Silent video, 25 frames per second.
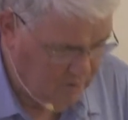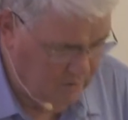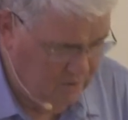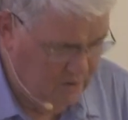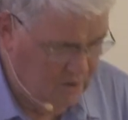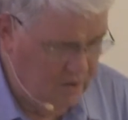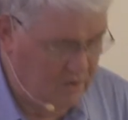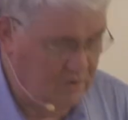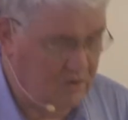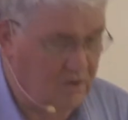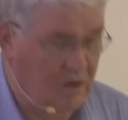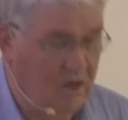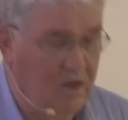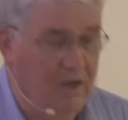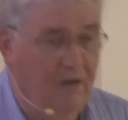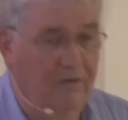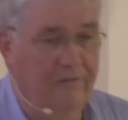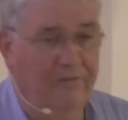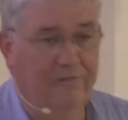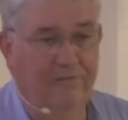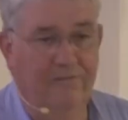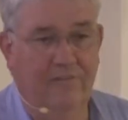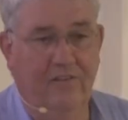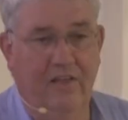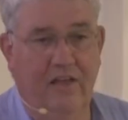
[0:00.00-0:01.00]
These
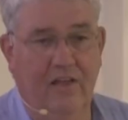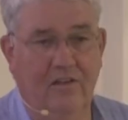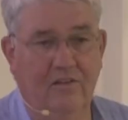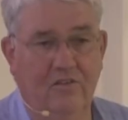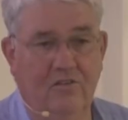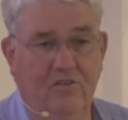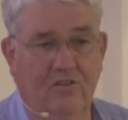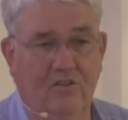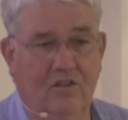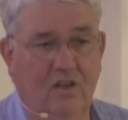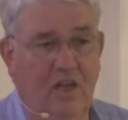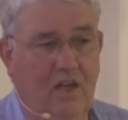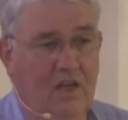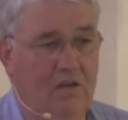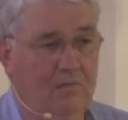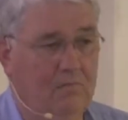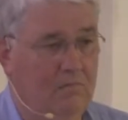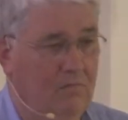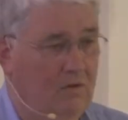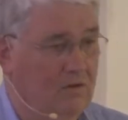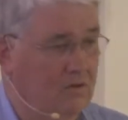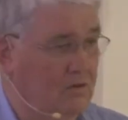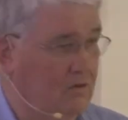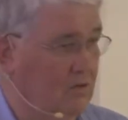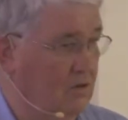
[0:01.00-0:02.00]
if-then
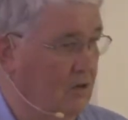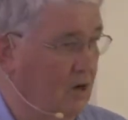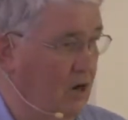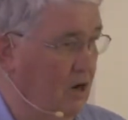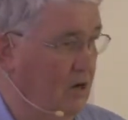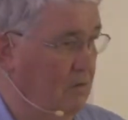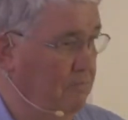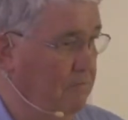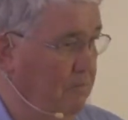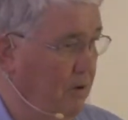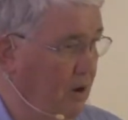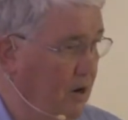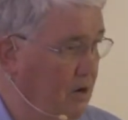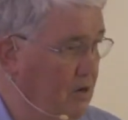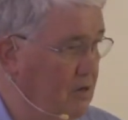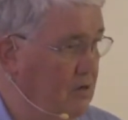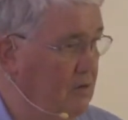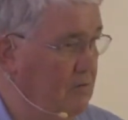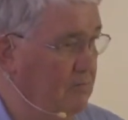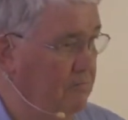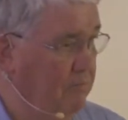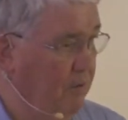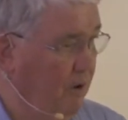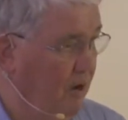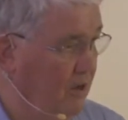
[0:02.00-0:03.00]
statements are part
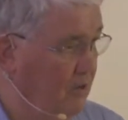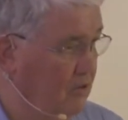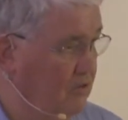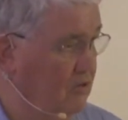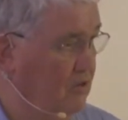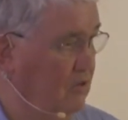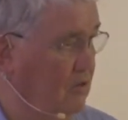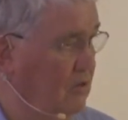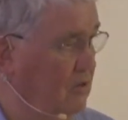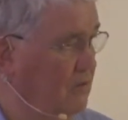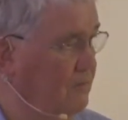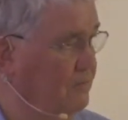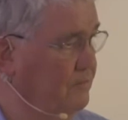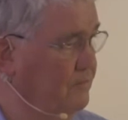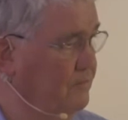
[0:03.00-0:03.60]
and parcel